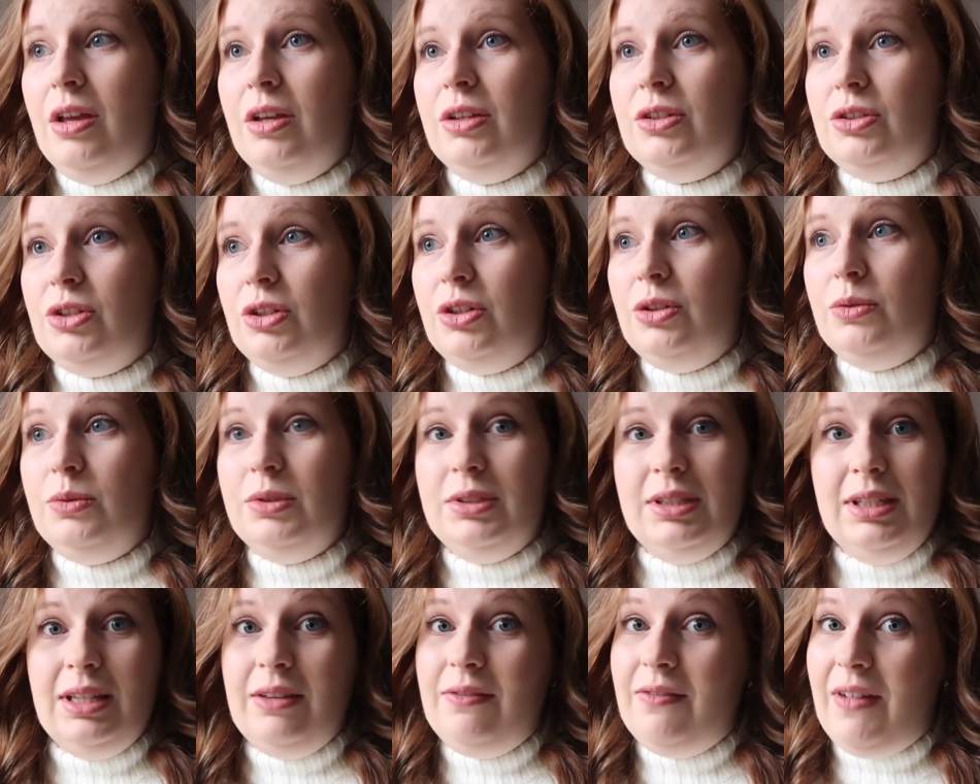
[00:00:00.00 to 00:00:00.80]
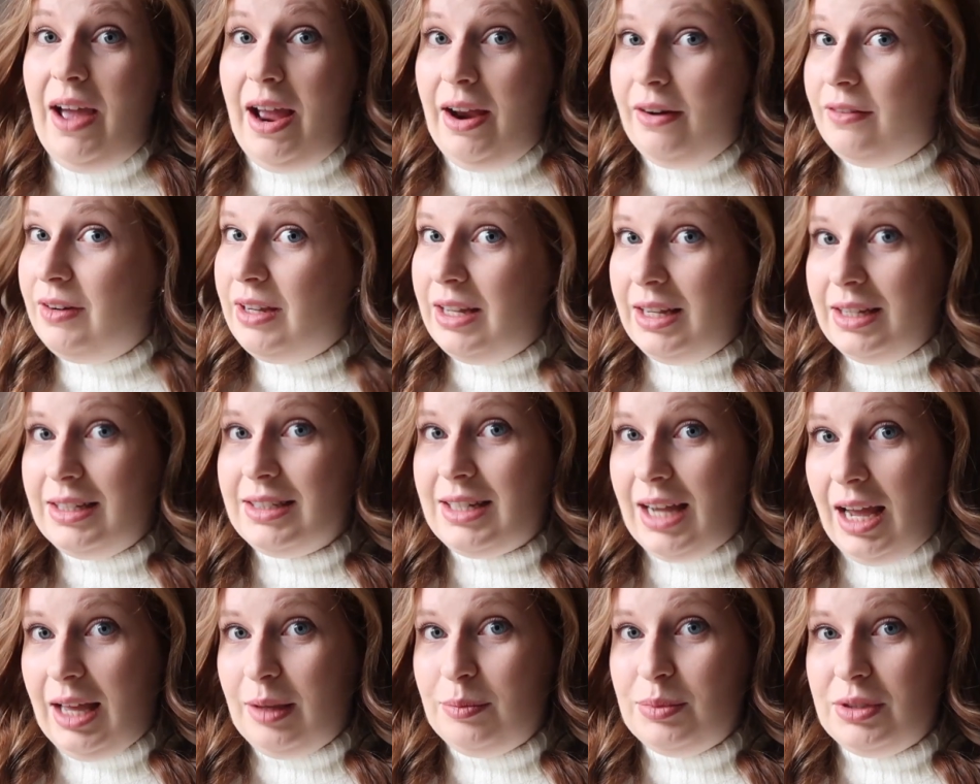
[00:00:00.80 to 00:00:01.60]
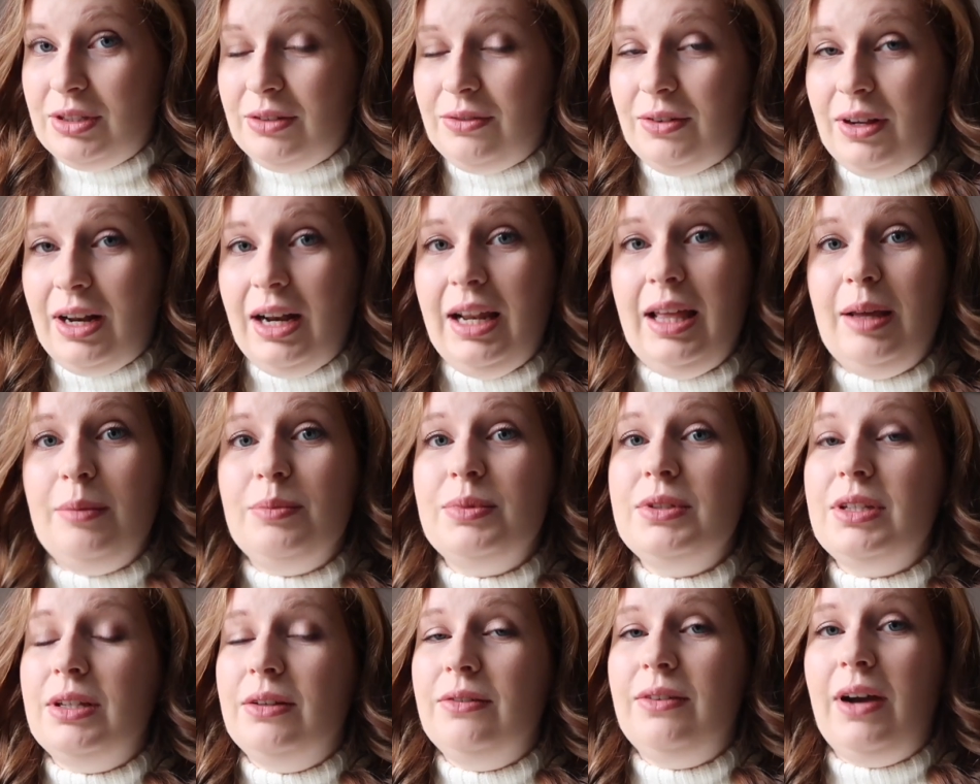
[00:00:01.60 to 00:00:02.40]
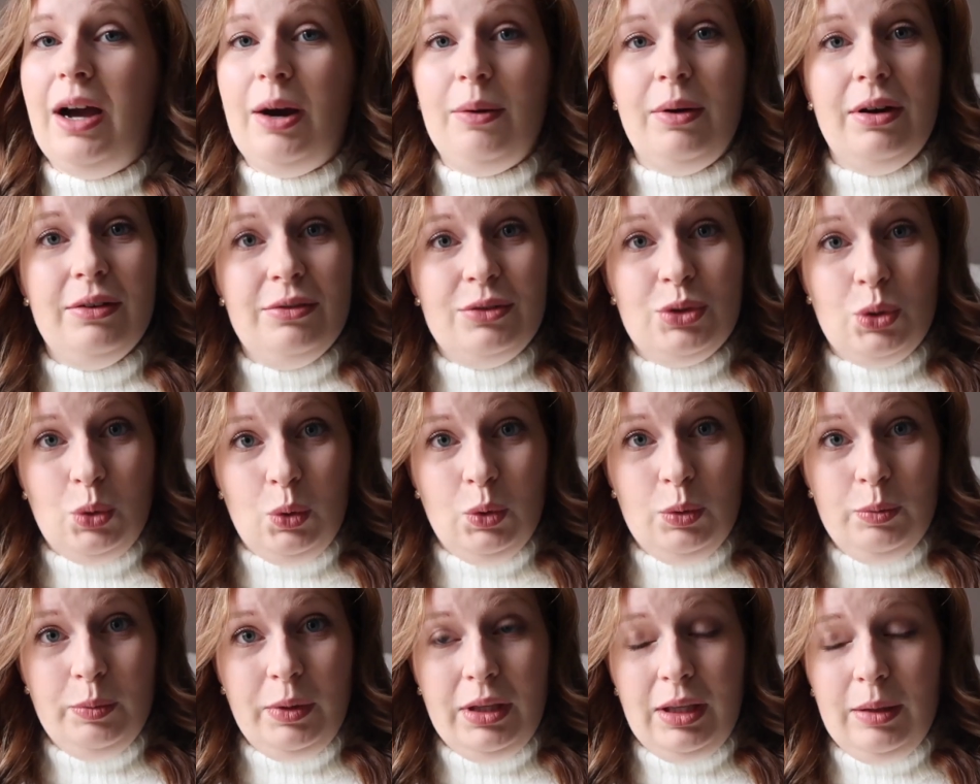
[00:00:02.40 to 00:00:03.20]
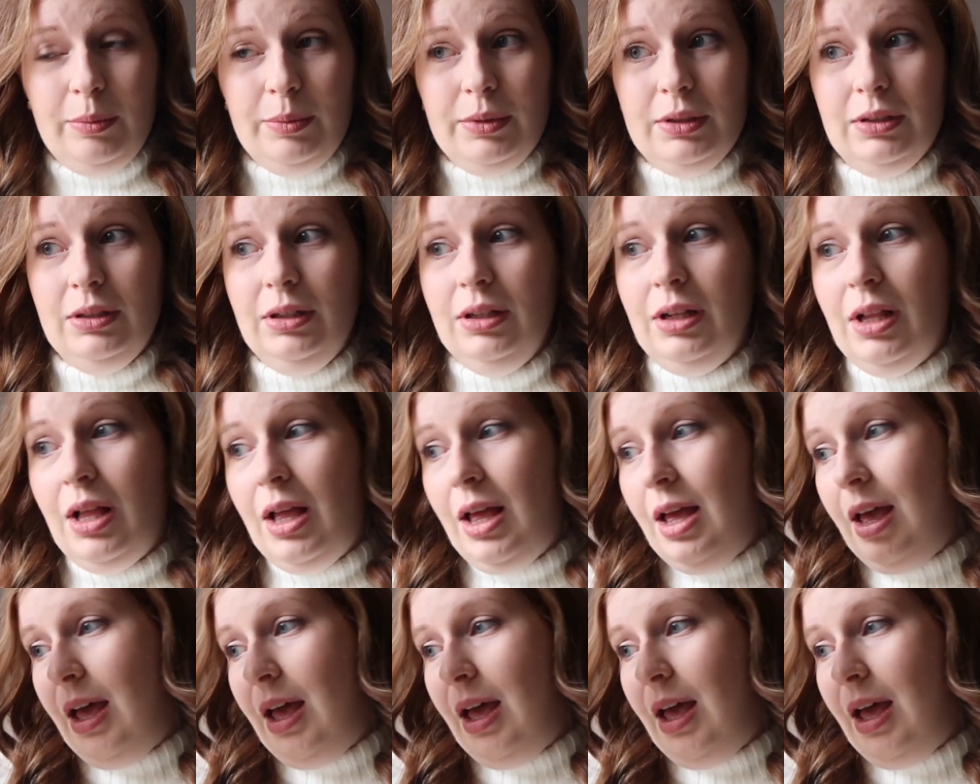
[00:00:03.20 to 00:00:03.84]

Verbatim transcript: So you will see varying types of clips of how I've told people.